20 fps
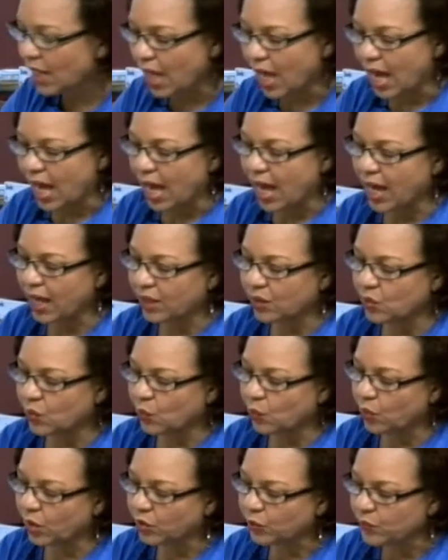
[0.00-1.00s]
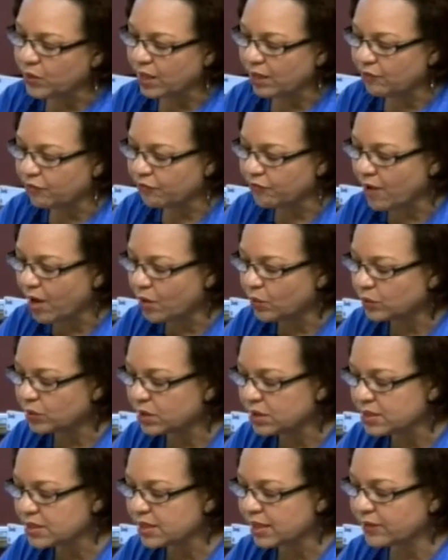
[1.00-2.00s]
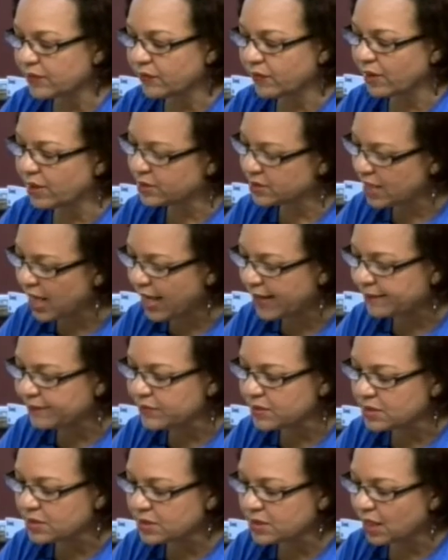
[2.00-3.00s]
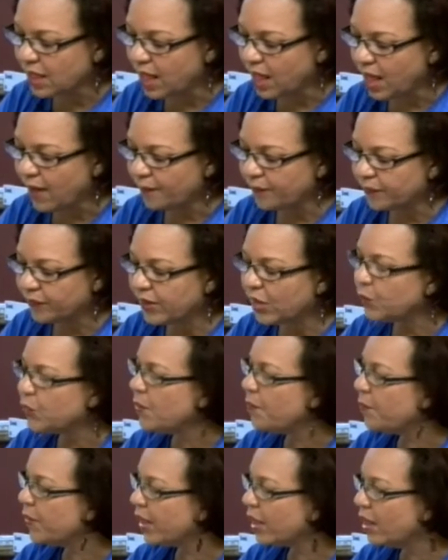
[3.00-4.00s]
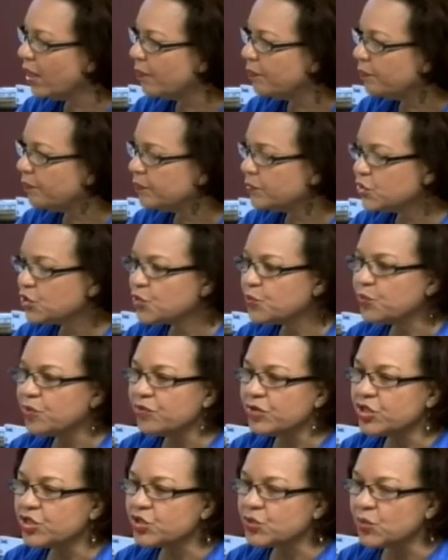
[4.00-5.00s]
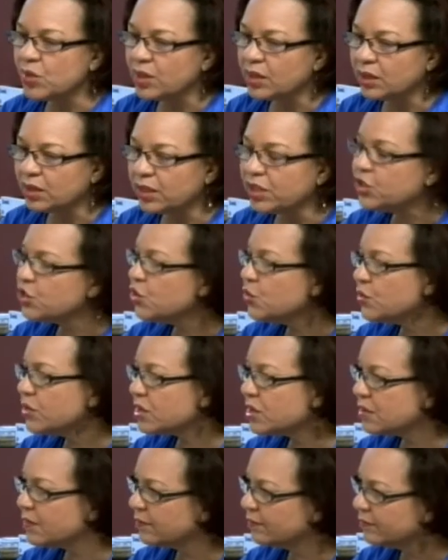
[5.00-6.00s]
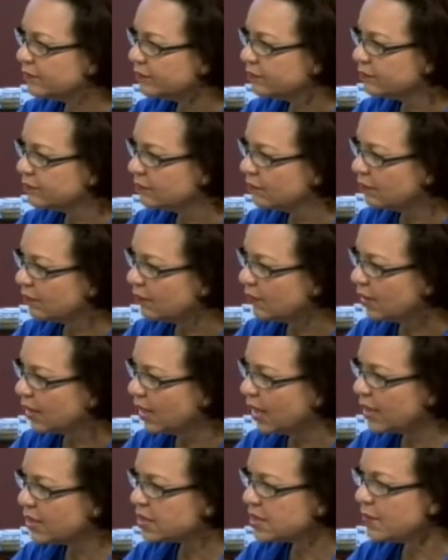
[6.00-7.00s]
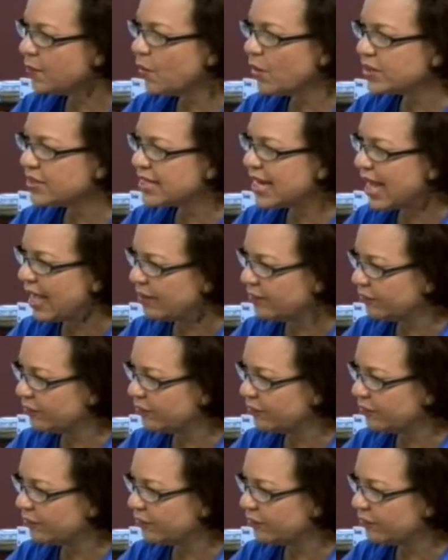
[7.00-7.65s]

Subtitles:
And what we have found is that there are times that we pick up spiritual issues in someone's life.